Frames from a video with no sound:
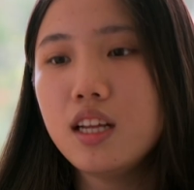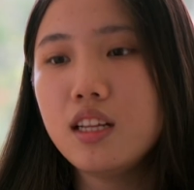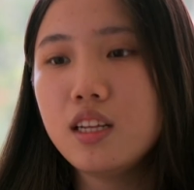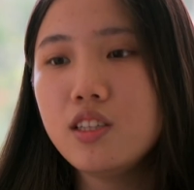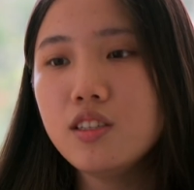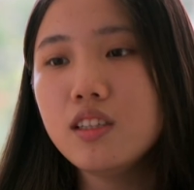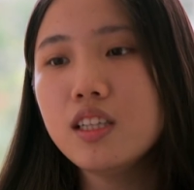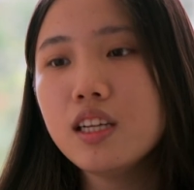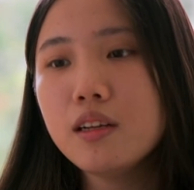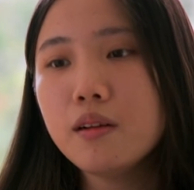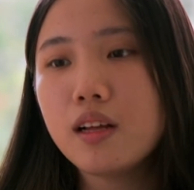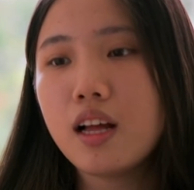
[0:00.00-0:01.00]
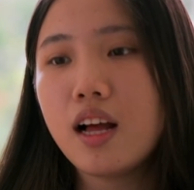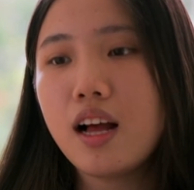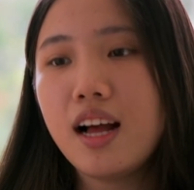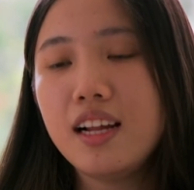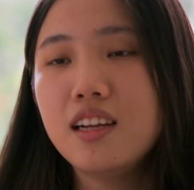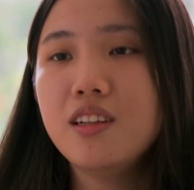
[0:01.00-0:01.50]
Initially,
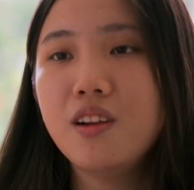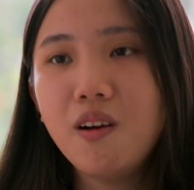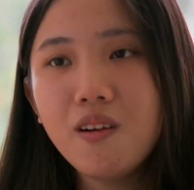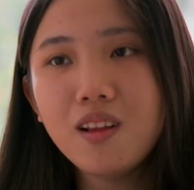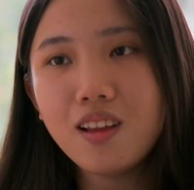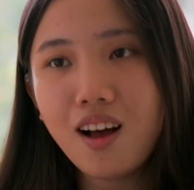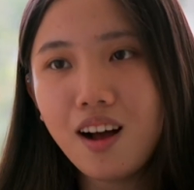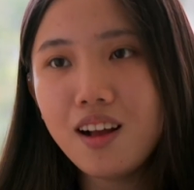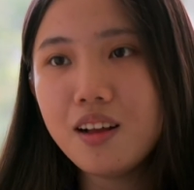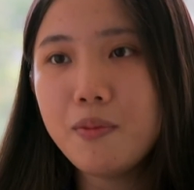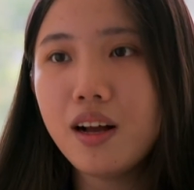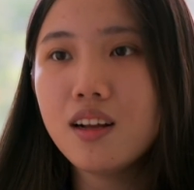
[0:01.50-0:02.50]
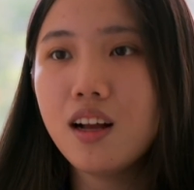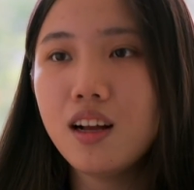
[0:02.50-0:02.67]
I didn't know a lot about